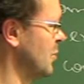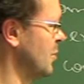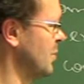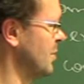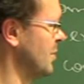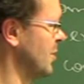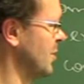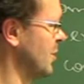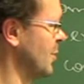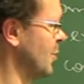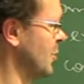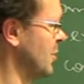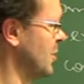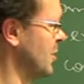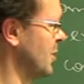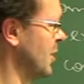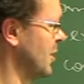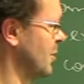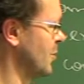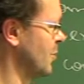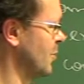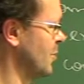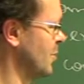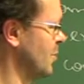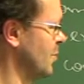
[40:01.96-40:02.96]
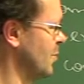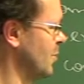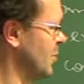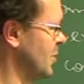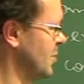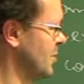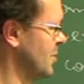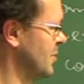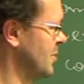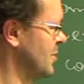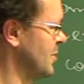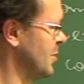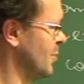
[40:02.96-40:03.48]
the limit cannot
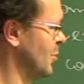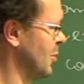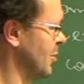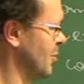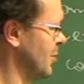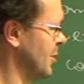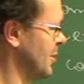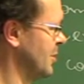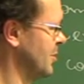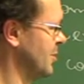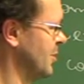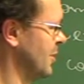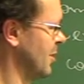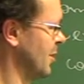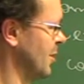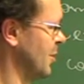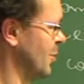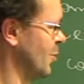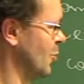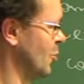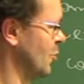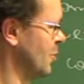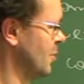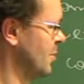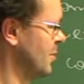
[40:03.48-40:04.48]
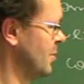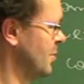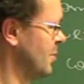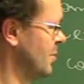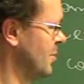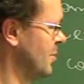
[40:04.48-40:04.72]
be symmetrized anymore.